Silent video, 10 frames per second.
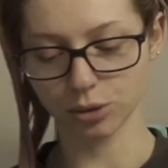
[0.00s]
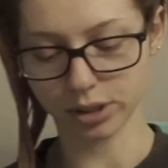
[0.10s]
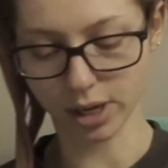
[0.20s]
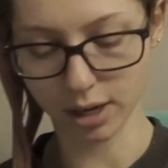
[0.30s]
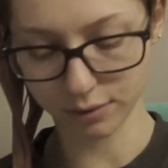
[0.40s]

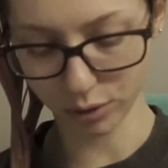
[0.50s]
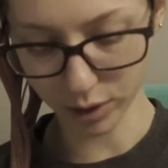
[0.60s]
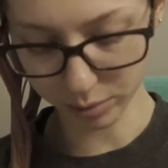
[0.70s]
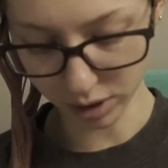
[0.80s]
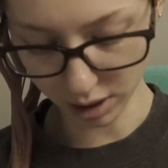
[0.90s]
design of the
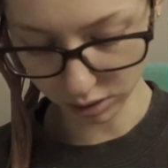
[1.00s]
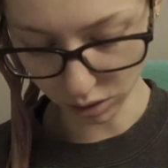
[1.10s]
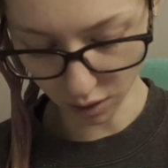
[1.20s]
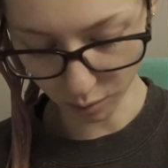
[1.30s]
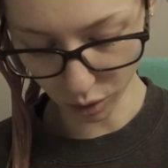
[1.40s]
website,
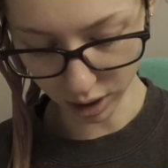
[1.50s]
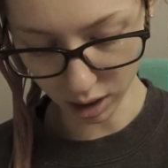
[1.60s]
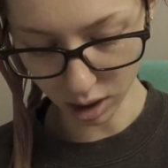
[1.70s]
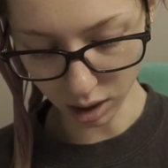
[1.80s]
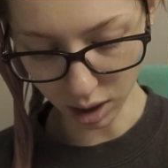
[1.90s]
so I'm
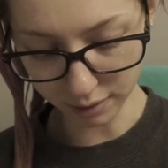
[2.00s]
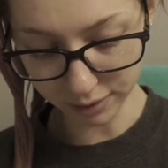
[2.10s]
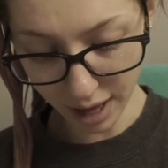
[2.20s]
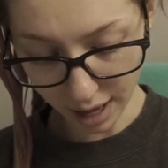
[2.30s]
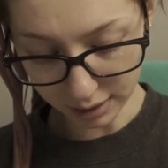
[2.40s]
working on a lot of
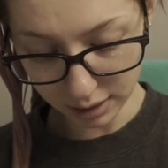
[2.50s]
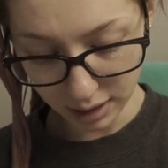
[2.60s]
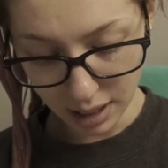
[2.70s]
that.